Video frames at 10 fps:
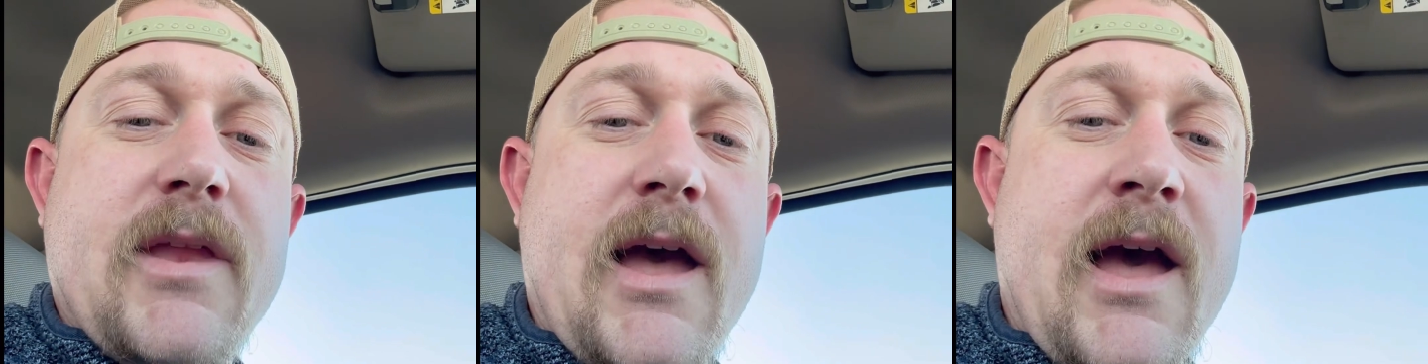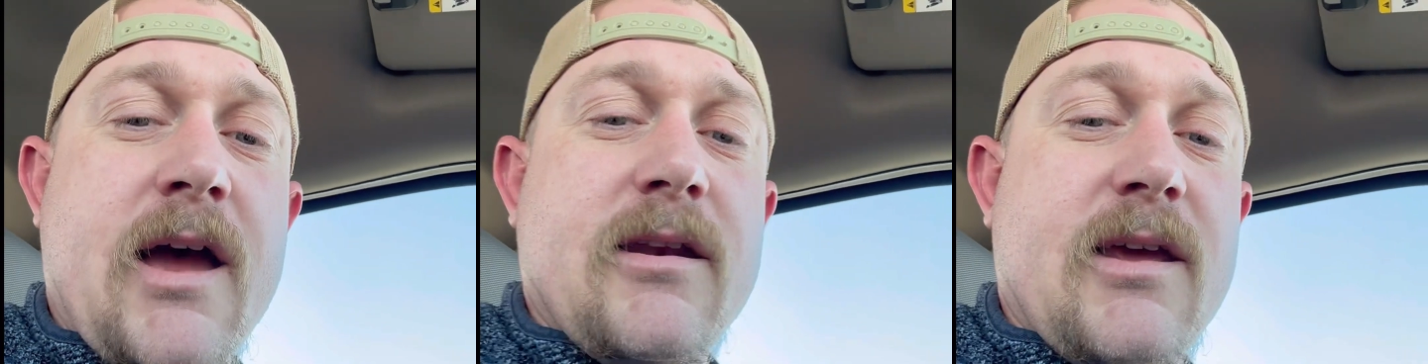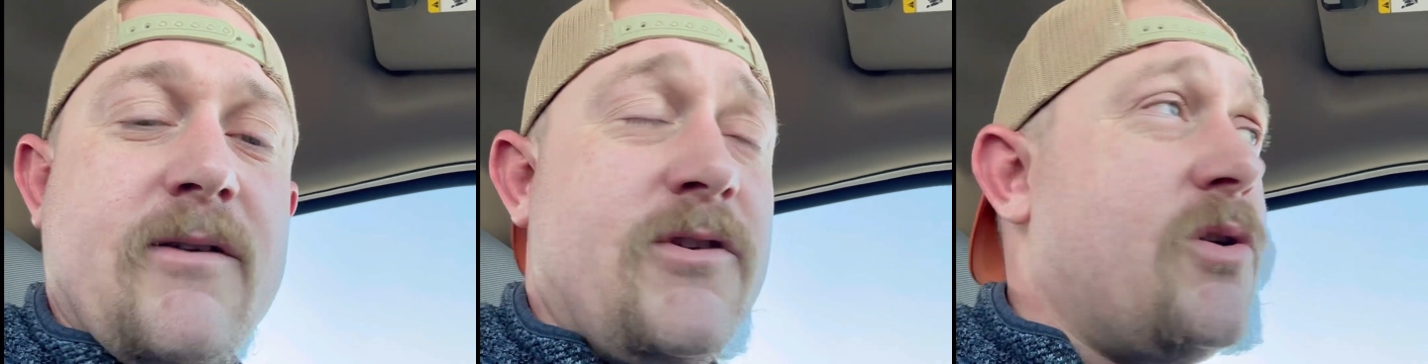And
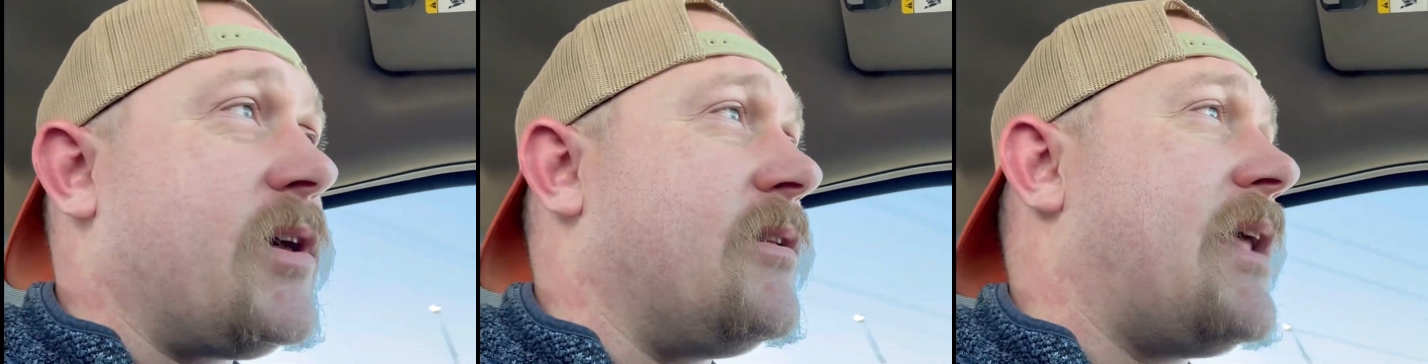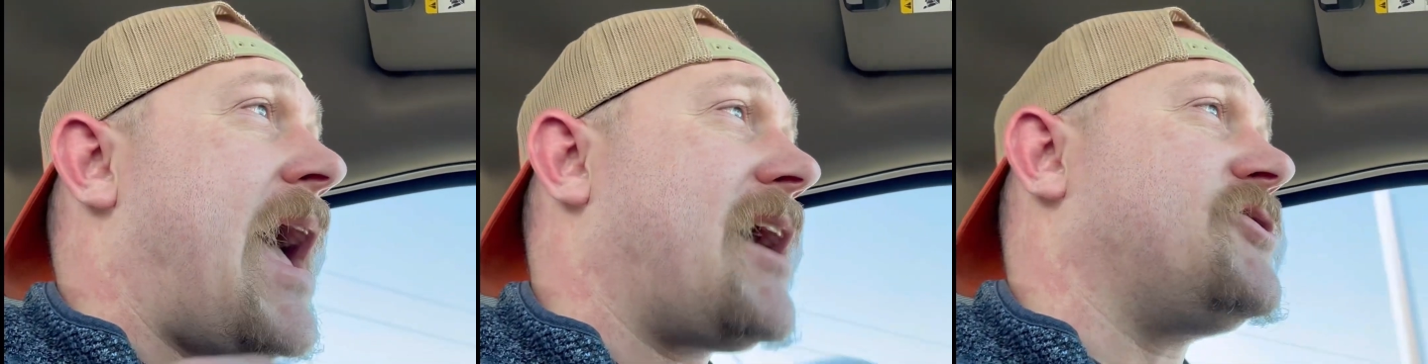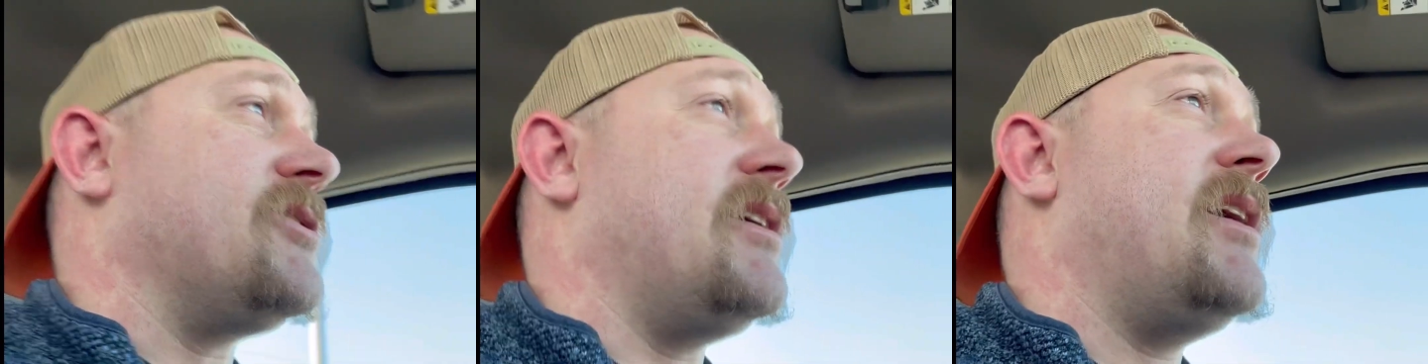if you can
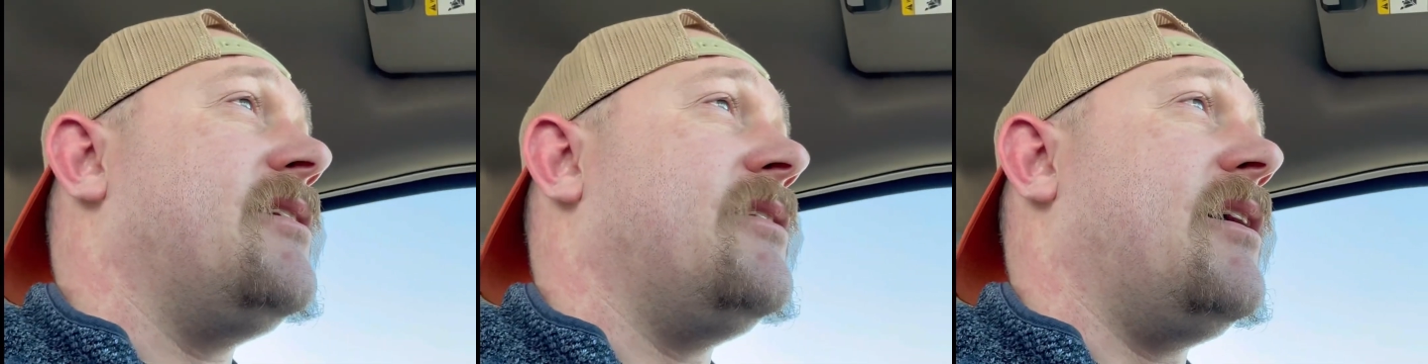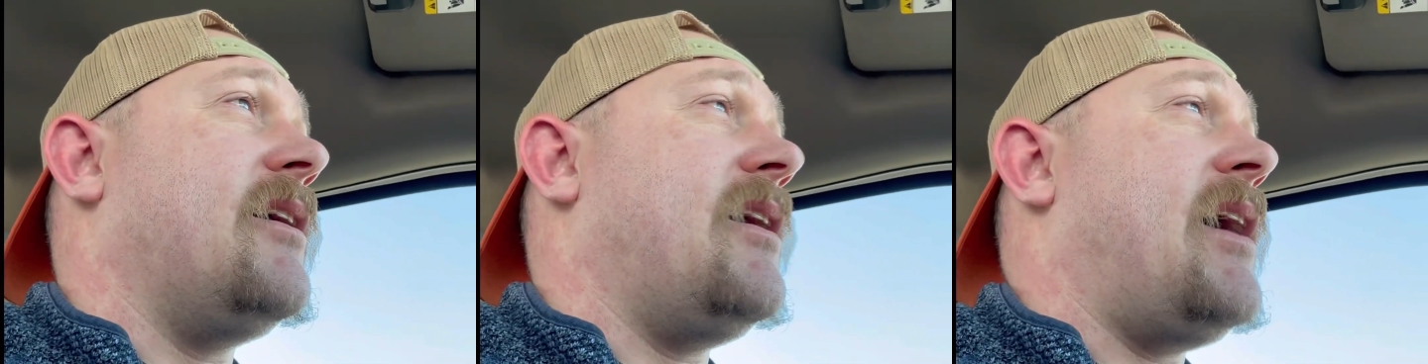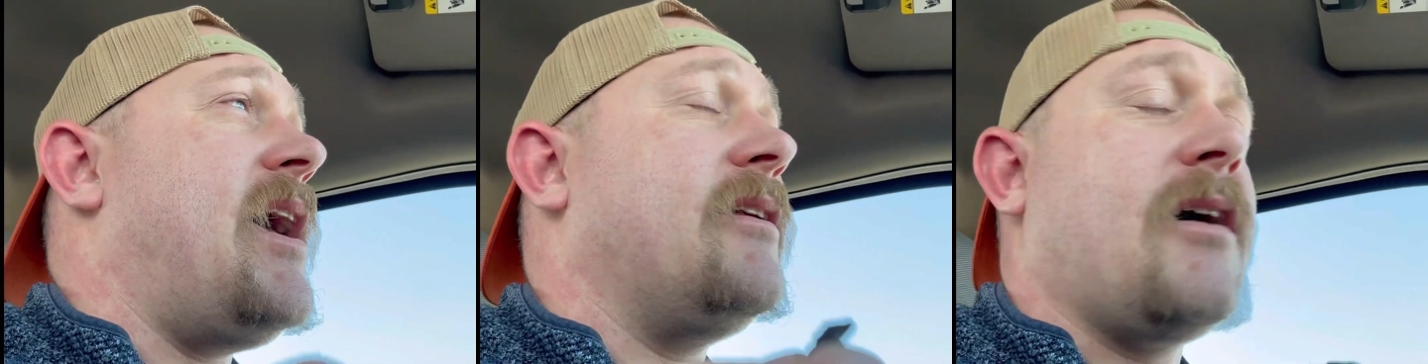actually get in a
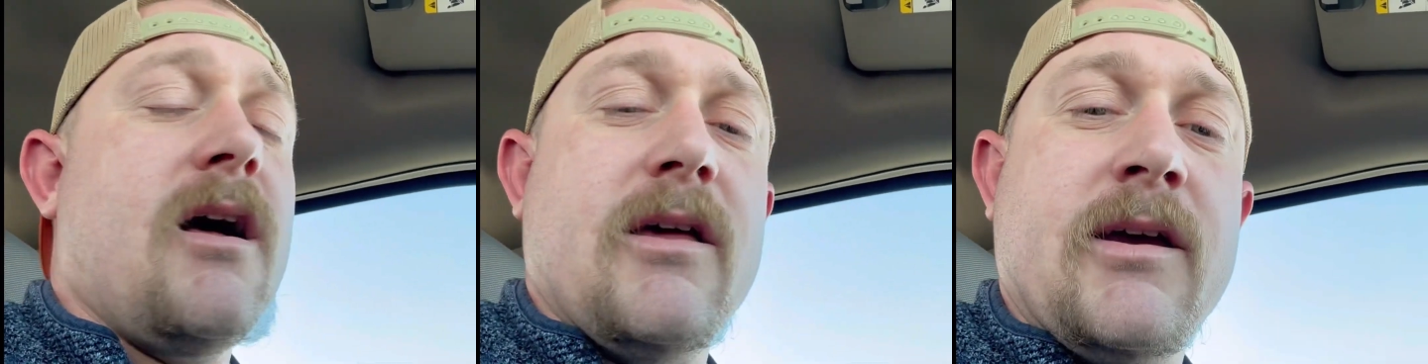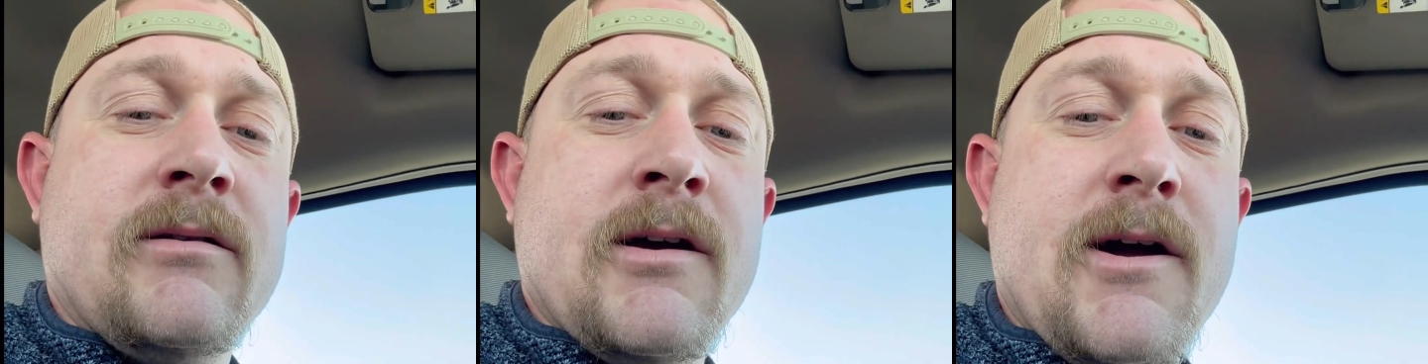hen calling